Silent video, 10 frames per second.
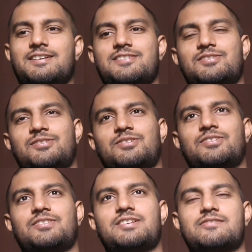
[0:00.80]

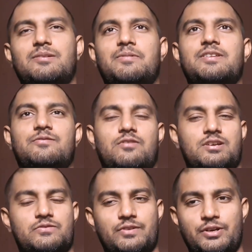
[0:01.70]
So this will be the
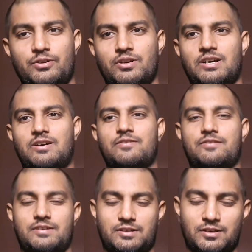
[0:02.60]
first video of
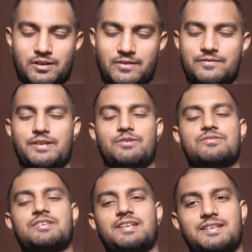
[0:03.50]
our new
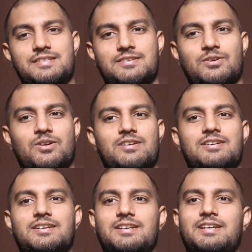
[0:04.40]
series called
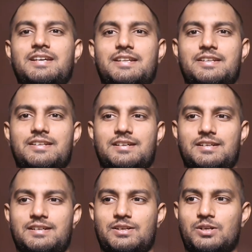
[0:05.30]

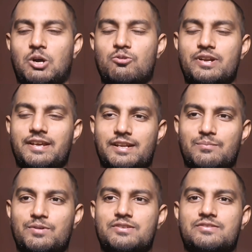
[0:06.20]
Counting
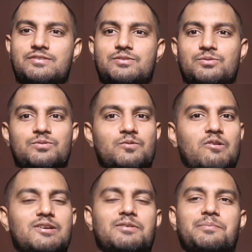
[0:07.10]
Numbers to
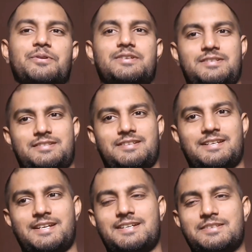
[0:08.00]
Quantum Computers,
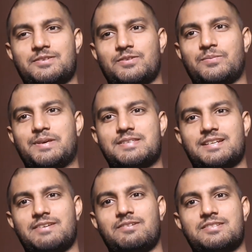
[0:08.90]
right? So
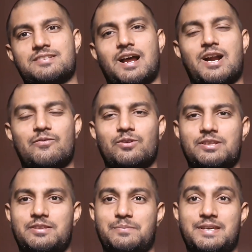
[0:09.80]
basically we'll start with
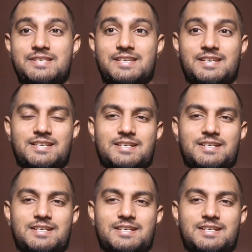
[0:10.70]
basic